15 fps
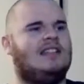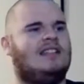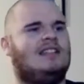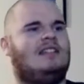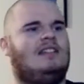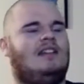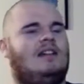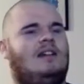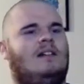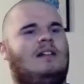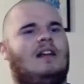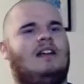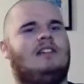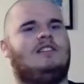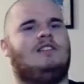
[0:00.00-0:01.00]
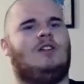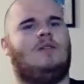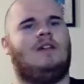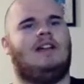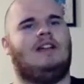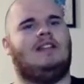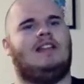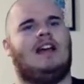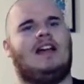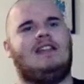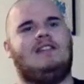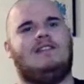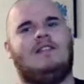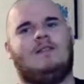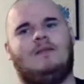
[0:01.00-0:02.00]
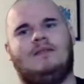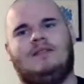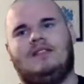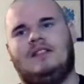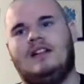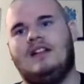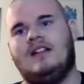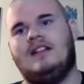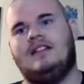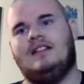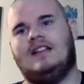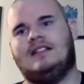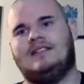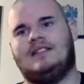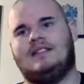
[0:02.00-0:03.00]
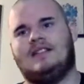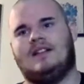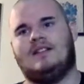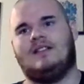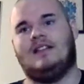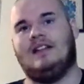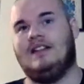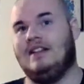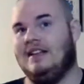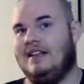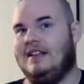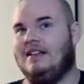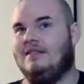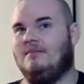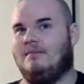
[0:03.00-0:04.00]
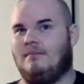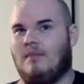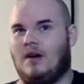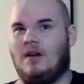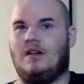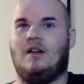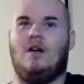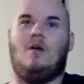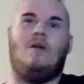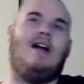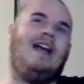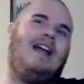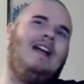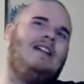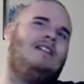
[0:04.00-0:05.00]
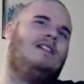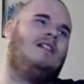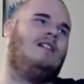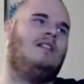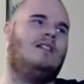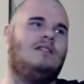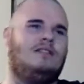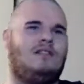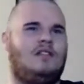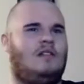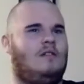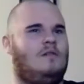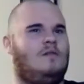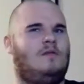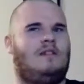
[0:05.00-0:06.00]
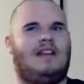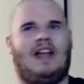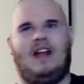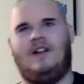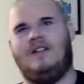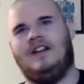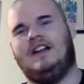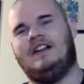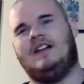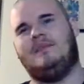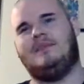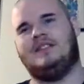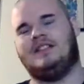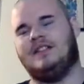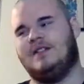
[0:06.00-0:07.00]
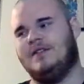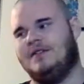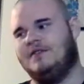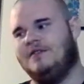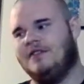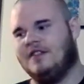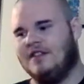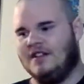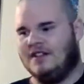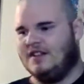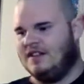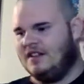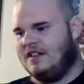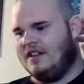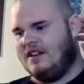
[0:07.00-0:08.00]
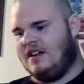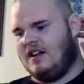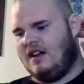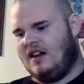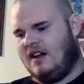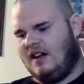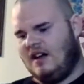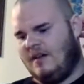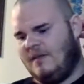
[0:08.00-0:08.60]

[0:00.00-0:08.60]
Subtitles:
You know, kind of showing that you don't necessarily need Marco and her to carry an episode. But